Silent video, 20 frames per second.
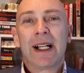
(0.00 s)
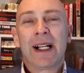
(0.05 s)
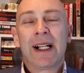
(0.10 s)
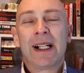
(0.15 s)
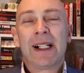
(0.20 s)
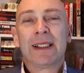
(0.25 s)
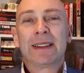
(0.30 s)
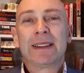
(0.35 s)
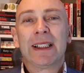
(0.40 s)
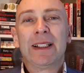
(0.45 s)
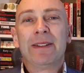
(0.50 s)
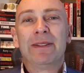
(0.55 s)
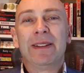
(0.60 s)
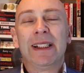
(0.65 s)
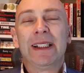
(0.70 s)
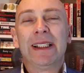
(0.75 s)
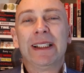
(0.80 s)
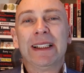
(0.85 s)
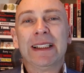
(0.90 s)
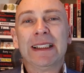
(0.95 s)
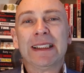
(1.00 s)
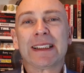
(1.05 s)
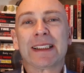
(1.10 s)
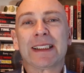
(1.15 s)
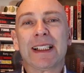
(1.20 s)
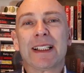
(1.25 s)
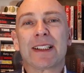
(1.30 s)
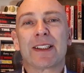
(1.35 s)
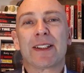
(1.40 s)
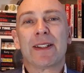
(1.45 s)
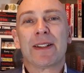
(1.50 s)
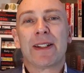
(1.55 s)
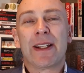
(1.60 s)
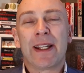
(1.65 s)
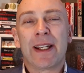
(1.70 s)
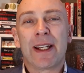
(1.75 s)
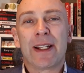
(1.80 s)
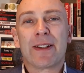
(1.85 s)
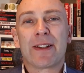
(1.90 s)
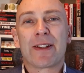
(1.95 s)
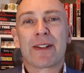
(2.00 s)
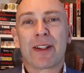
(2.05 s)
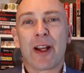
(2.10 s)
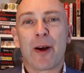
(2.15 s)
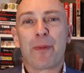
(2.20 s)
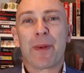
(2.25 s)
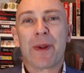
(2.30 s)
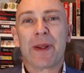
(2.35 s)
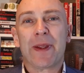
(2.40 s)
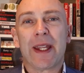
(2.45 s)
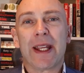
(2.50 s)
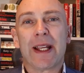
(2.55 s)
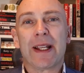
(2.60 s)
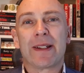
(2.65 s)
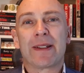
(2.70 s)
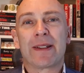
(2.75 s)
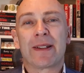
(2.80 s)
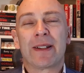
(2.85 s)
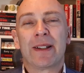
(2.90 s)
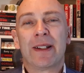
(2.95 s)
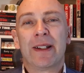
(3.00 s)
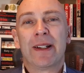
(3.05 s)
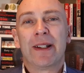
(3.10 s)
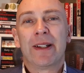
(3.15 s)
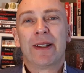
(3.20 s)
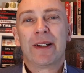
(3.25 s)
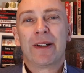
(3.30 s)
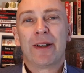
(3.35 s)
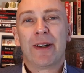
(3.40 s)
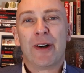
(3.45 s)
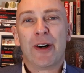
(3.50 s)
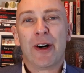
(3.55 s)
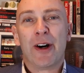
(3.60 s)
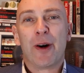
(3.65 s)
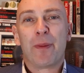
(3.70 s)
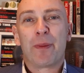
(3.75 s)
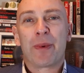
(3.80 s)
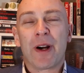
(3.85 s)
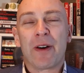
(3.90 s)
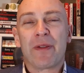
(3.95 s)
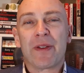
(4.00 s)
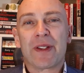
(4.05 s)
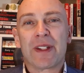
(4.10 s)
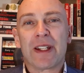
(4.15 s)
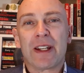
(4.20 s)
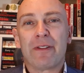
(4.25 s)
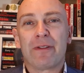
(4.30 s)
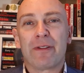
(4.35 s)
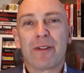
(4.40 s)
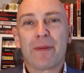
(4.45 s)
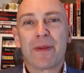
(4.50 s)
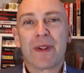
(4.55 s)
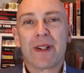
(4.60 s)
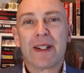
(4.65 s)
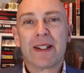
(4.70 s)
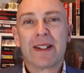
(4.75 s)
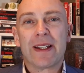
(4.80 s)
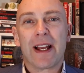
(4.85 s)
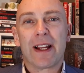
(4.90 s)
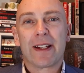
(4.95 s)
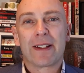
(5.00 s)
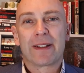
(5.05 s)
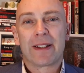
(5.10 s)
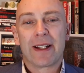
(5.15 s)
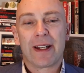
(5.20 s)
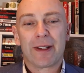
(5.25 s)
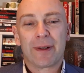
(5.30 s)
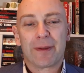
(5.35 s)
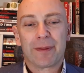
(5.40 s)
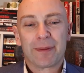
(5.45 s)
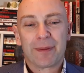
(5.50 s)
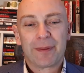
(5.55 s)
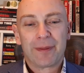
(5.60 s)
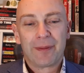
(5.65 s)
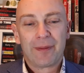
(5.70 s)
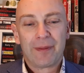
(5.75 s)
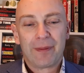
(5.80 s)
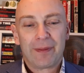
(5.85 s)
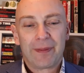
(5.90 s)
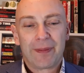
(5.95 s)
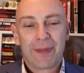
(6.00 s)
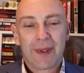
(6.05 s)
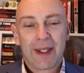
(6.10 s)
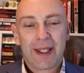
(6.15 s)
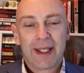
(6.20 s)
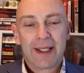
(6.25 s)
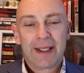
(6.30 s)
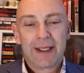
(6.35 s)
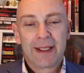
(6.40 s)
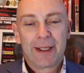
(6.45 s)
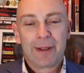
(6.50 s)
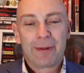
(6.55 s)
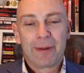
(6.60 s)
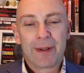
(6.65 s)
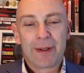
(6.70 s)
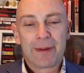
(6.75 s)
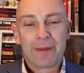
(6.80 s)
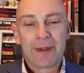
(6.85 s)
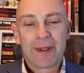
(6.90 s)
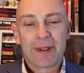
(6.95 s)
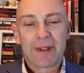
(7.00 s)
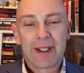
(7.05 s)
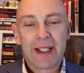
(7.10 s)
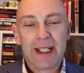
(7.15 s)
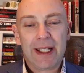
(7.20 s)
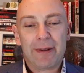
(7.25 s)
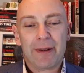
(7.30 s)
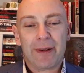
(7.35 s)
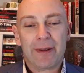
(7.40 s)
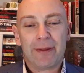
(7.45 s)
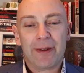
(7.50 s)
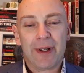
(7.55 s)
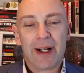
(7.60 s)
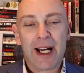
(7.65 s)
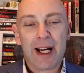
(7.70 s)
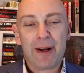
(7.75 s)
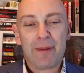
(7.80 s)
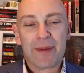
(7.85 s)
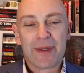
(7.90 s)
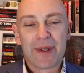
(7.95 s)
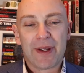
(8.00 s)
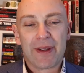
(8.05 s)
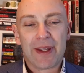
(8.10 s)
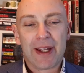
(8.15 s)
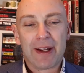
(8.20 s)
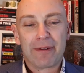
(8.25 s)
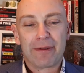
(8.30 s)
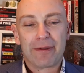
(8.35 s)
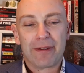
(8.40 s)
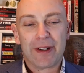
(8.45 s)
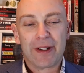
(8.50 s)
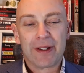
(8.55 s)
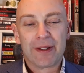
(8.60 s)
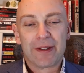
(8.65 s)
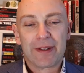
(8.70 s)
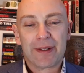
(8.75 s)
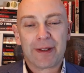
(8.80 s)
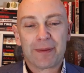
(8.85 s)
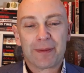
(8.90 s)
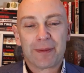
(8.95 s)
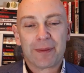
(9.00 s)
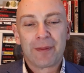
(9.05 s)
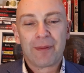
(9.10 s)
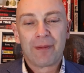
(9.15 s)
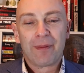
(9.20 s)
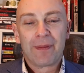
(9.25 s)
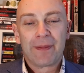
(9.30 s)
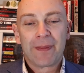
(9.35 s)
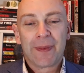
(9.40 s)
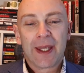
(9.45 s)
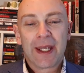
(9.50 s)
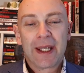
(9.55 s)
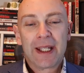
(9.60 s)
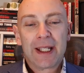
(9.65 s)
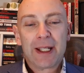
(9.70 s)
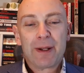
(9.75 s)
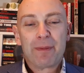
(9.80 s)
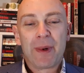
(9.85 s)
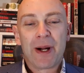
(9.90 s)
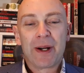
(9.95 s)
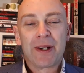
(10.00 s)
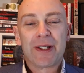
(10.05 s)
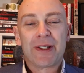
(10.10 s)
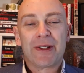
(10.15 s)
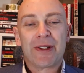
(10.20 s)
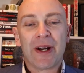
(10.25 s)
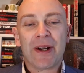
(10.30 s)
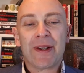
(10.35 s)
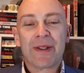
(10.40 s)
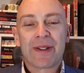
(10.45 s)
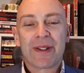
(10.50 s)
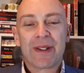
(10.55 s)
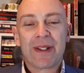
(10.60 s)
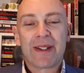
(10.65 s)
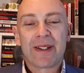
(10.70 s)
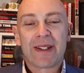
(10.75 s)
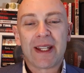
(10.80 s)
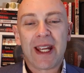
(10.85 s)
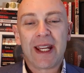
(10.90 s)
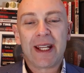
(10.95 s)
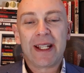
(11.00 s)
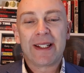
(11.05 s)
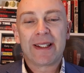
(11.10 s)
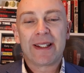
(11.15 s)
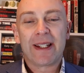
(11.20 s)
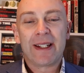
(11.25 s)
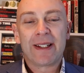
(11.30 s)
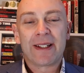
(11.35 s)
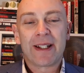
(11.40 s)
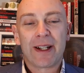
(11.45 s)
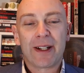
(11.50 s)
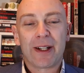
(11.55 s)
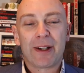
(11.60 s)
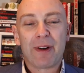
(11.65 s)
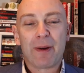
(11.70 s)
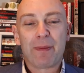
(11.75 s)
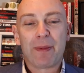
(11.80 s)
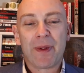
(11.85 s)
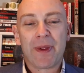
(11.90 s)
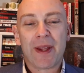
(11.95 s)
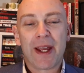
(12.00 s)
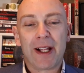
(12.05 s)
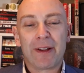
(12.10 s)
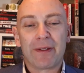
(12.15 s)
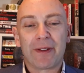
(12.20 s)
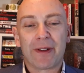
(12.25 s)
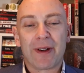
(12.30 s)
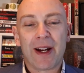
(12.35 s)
Are they really interested in stopping this or profiting from the disaster? we'll see what happens on that front. Boris Johnson is saying he's got a grip on the health